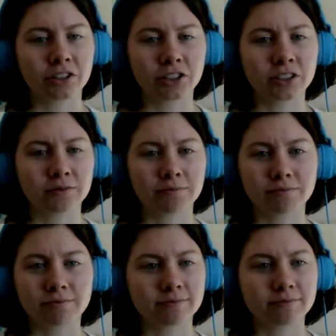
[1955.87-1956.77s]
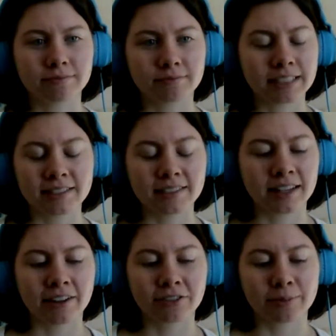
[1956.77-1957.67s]
just it
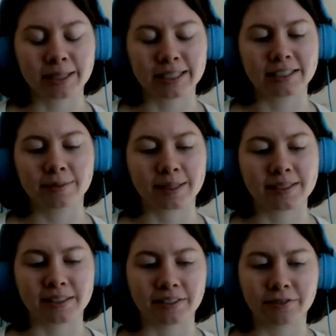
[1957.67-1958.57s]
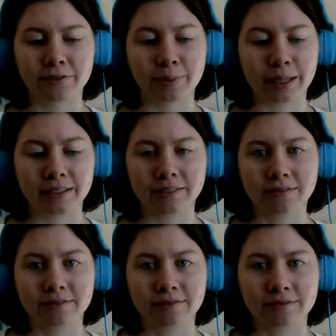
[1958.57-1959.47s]
doesn't have to be expensive, but
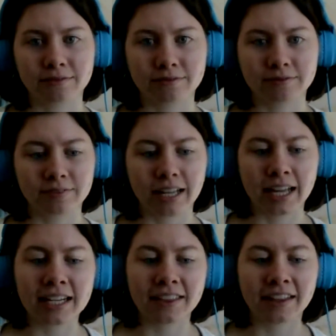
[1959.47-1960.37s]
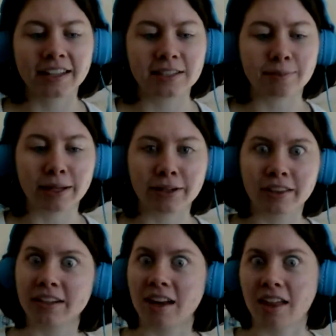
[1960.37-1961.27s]
anything is
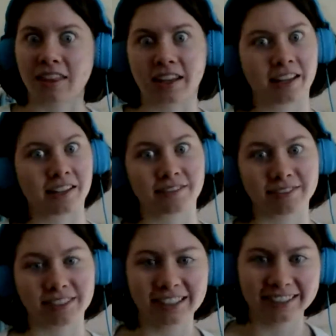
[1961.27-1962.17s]
better than nothing.